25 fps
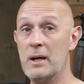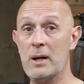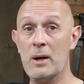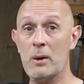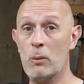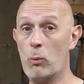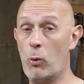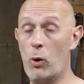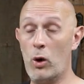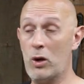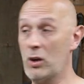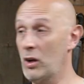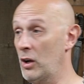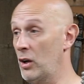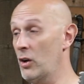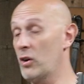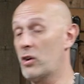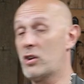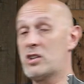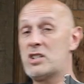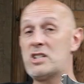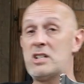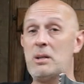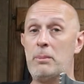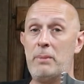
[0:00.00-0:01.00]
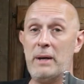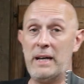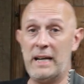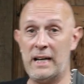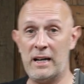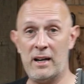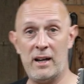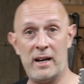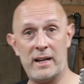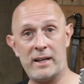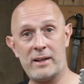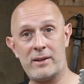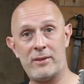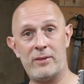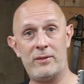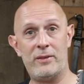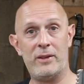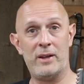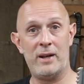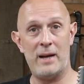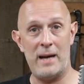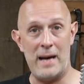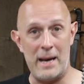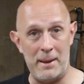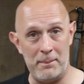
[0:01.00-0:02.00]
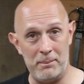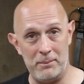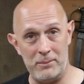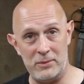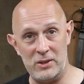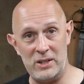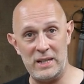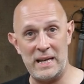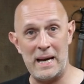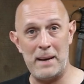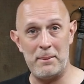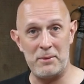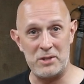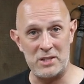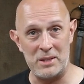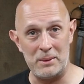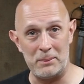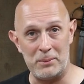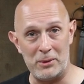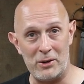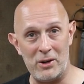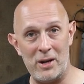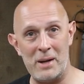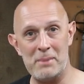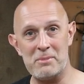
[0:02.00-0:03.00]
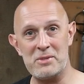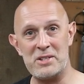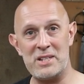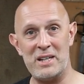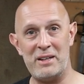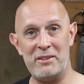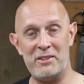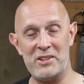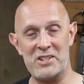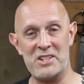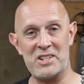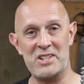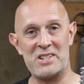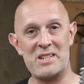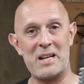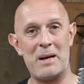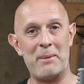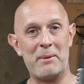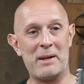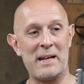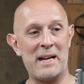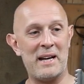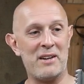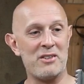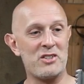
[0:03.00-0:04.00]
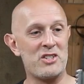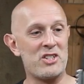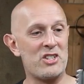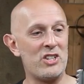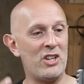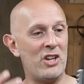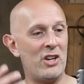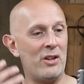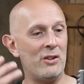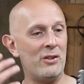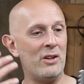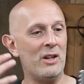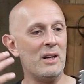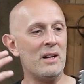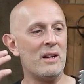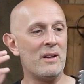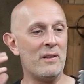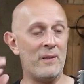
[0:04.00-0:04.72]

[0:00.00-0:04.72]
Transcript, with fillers: what looks to be like the, um, the Amazon Prime series that's coming out soon,